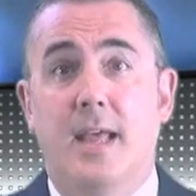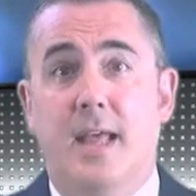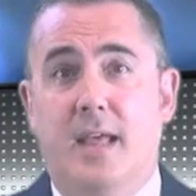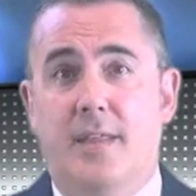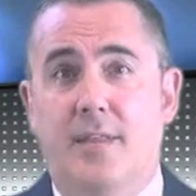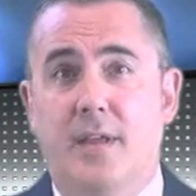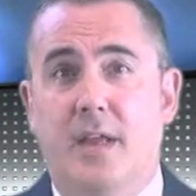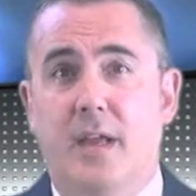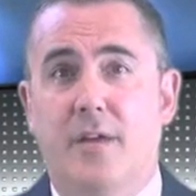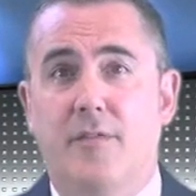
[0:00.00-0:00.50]

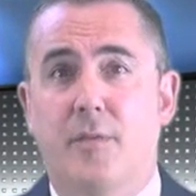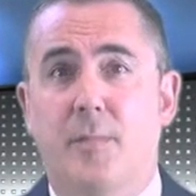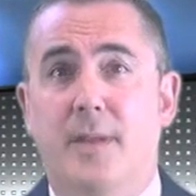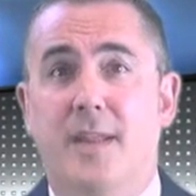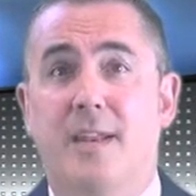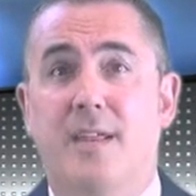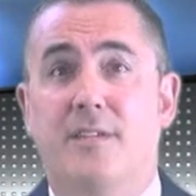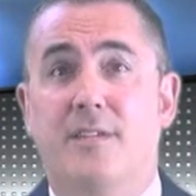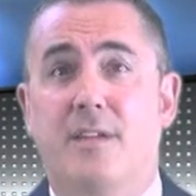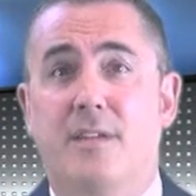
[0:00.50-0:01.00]
and the
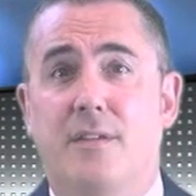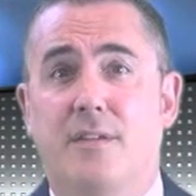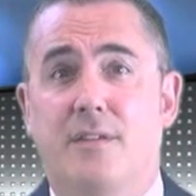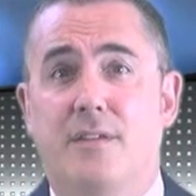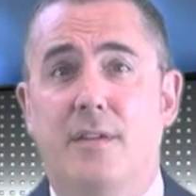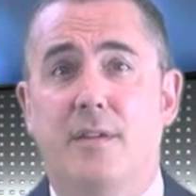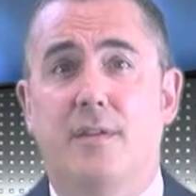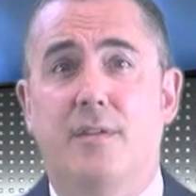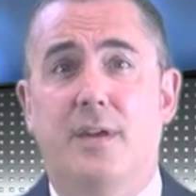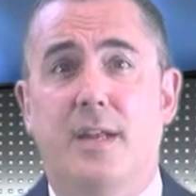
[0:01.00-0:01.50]
government is
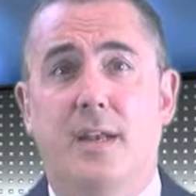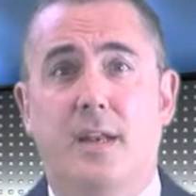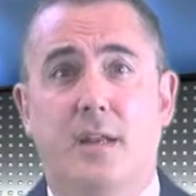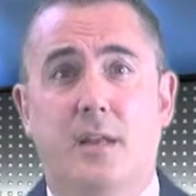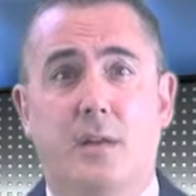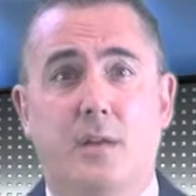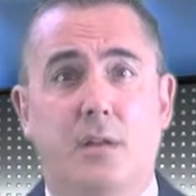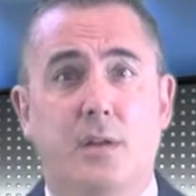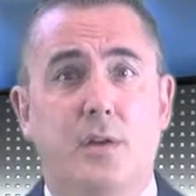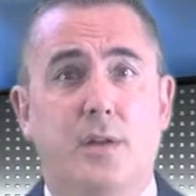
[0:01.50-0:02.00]
considering
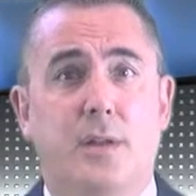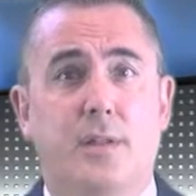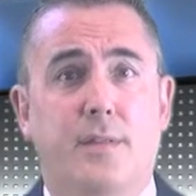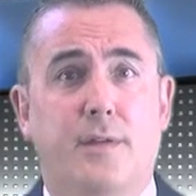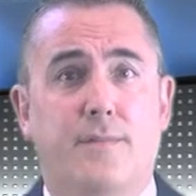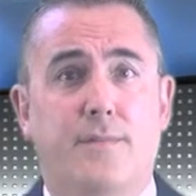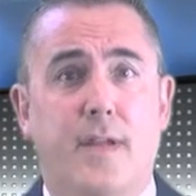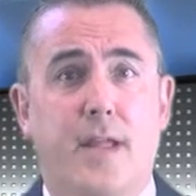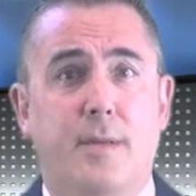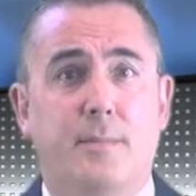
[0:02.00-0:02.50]
including
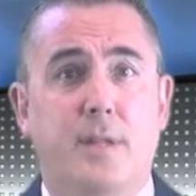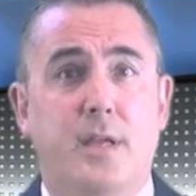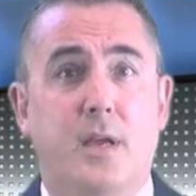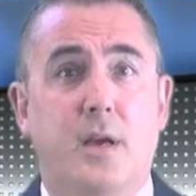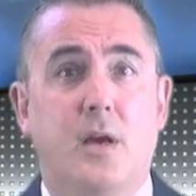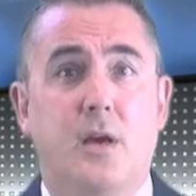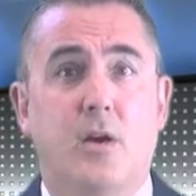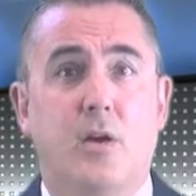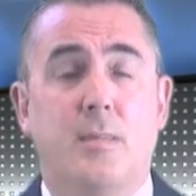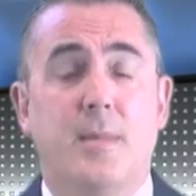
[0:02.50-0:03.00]
the family
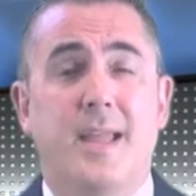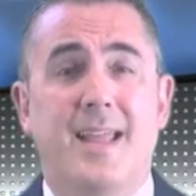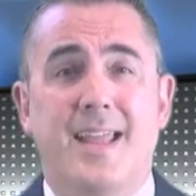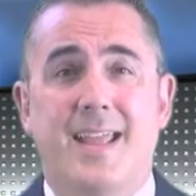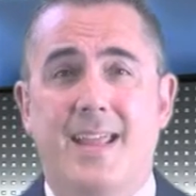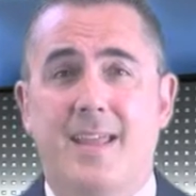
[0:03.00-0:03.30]
home